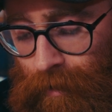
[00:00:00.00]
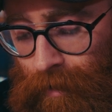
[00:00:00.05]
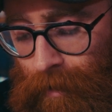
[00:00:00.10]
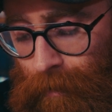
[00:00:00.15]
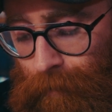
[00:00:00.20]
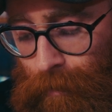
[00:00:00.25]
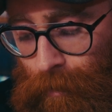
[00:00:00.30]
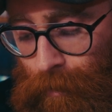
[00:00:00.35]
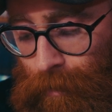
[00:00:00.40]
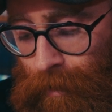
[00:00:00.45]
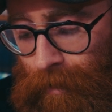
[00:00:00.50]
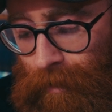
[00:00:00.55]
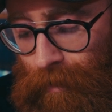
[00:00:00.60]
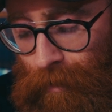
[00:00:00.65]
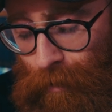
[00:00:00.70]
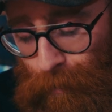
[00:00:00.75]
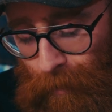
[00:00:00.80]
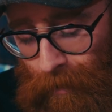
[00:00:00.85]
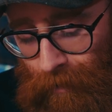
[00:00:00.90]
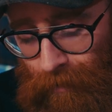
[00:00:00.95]
some folk are
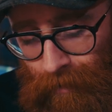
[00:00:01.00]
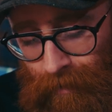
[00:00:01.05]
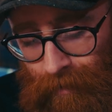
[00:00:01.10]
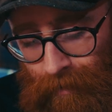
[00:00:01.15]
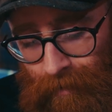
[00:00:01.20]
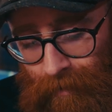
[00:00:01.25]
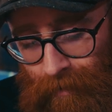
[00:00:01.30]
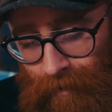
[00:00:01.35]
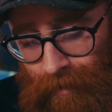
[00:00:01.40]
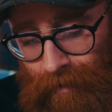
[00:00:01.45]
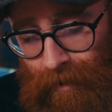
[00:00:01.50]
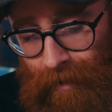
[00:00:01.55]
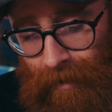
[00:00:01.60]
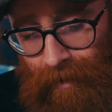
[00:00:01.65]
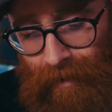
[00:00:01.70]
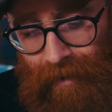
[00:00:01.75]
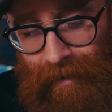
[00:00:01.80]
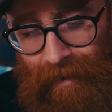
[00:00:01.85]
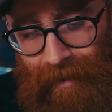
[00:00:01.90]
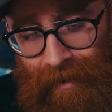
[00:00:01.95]
suspicious,
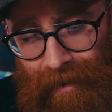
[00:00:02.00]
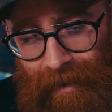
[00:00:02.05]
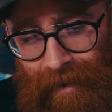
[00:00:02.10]
like,